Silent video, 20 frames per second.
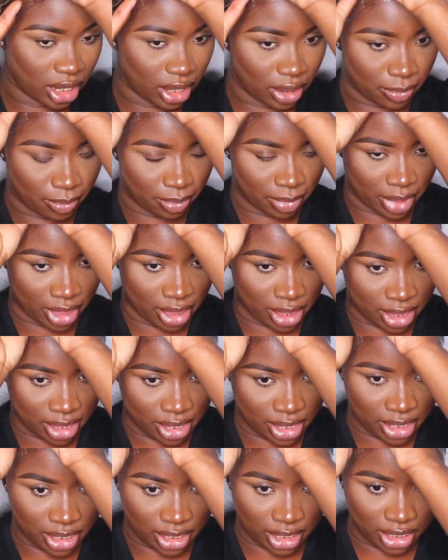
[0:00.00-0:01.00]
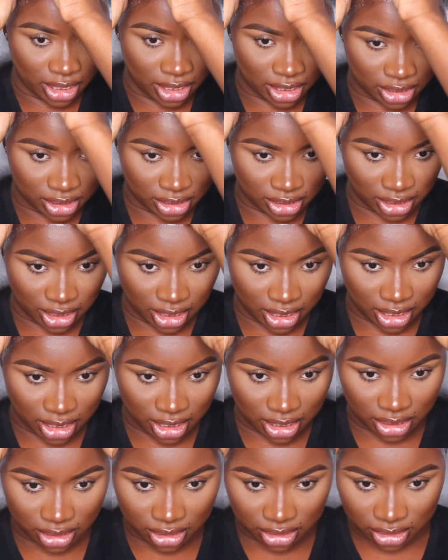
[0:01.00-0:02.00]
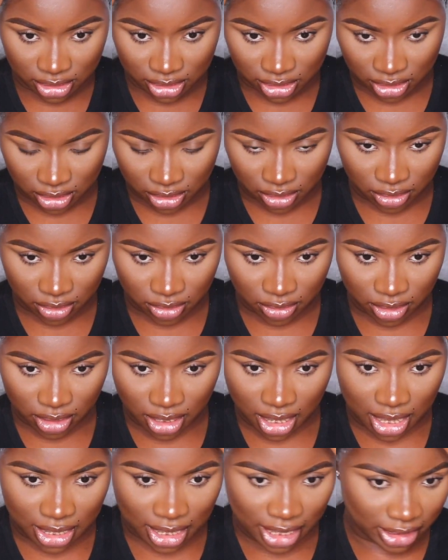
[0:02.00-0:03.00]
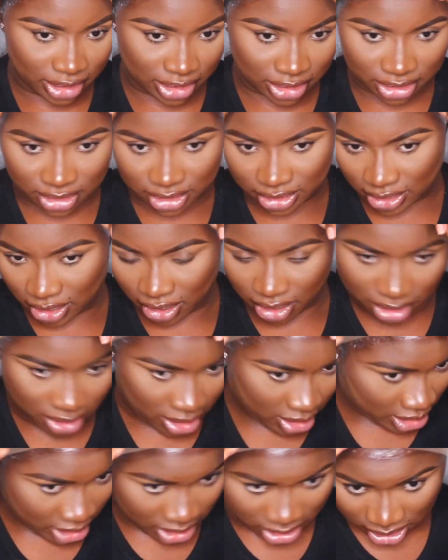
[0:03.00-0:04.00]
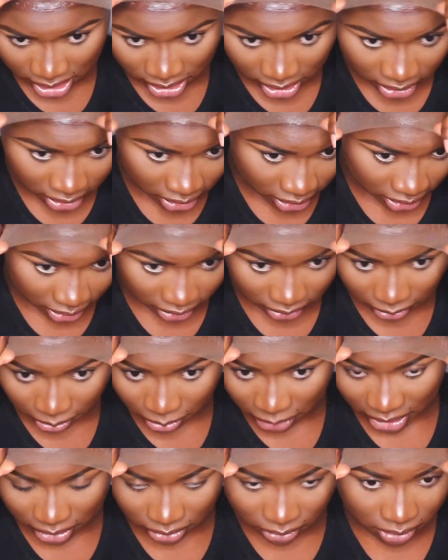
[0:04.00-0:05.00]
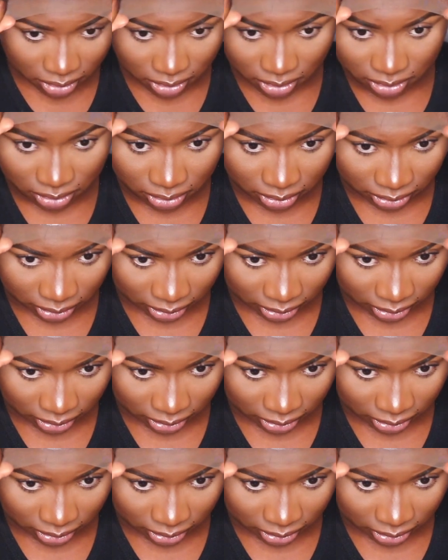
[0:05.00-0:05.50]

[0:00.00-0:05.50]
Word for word: Yeah, ear to ear. So I like to start the middle.